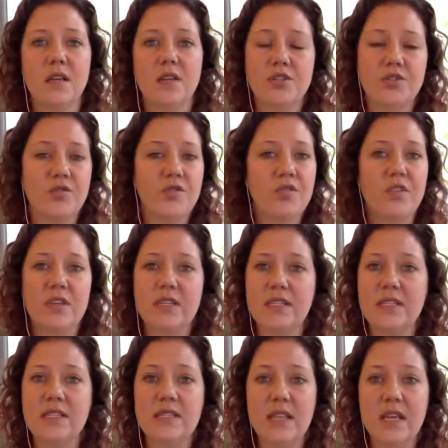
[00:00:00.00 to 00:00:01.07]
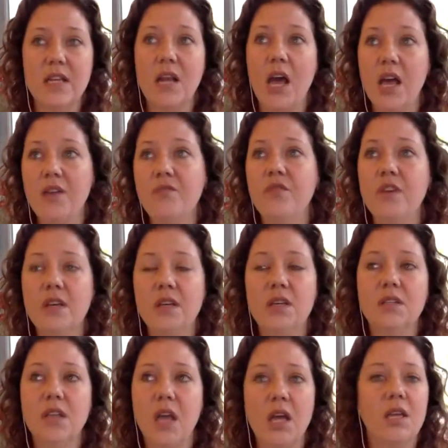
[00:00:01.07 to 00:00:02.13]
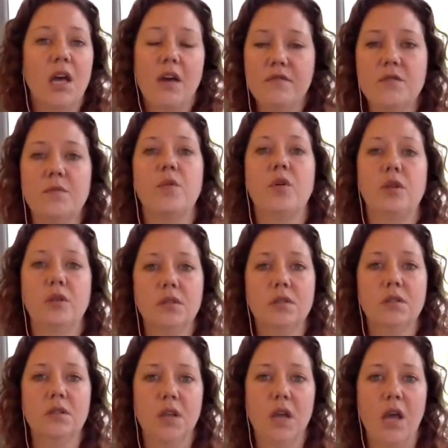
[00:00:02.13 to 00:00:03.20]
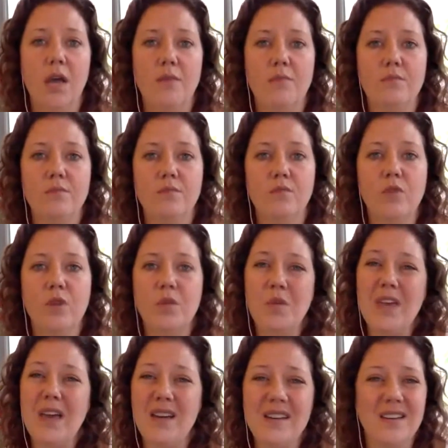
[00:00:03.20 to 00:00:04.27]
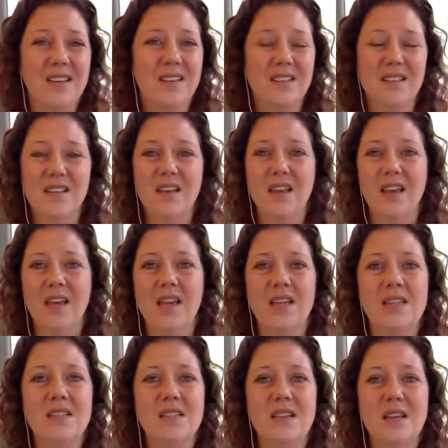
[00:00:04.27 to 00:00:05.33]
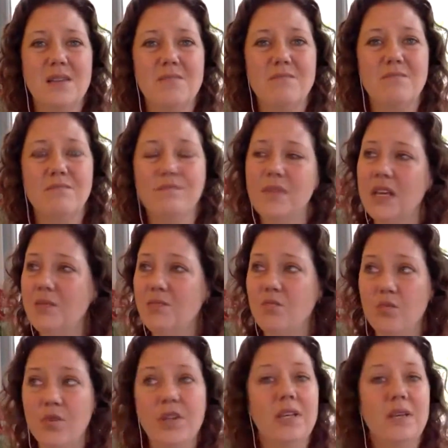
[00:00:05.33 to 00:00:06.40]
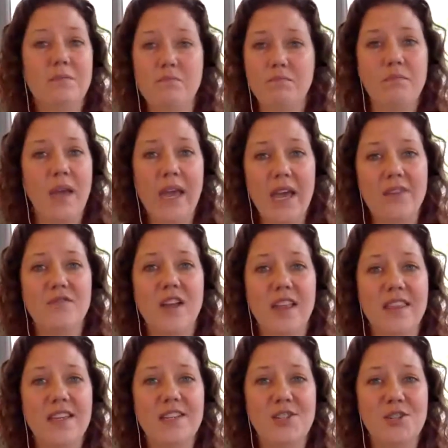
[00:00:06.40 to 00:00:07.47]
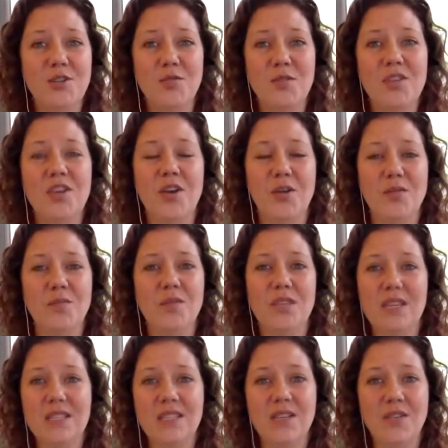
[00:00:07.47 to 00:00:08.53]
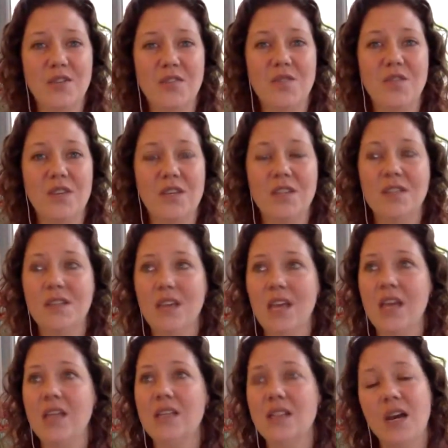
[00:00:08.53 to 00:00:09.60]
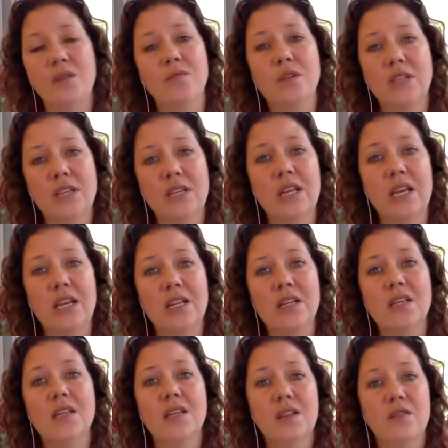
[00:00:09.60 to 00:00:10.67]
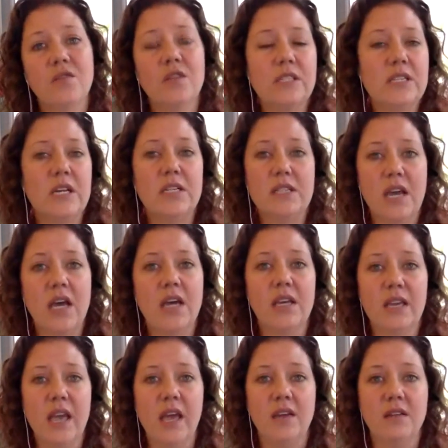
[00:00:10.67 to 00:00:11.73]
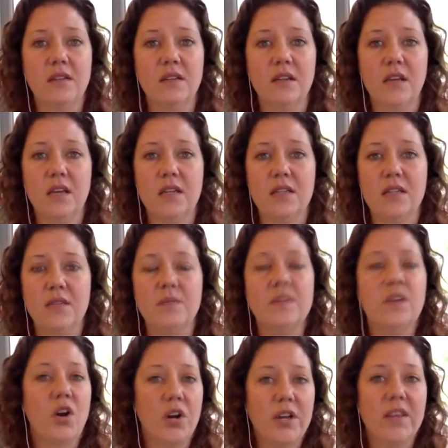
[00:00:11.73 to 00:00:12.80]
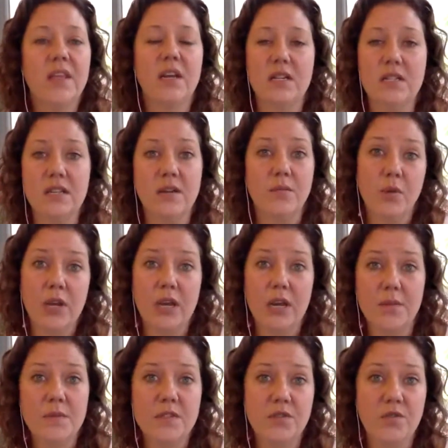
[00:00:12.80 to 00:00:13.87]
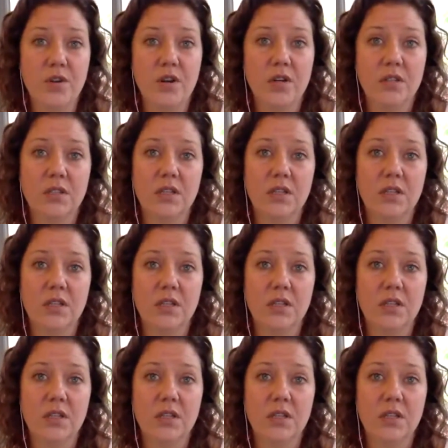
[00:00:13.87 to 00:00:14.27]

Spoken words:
The truth is that I feel uncomfortable when we hug. And it really may have nothing to do with you, but that's how I feel. And I really need for us not to hug again. And I'm sorry that I didn't bring it up sooner.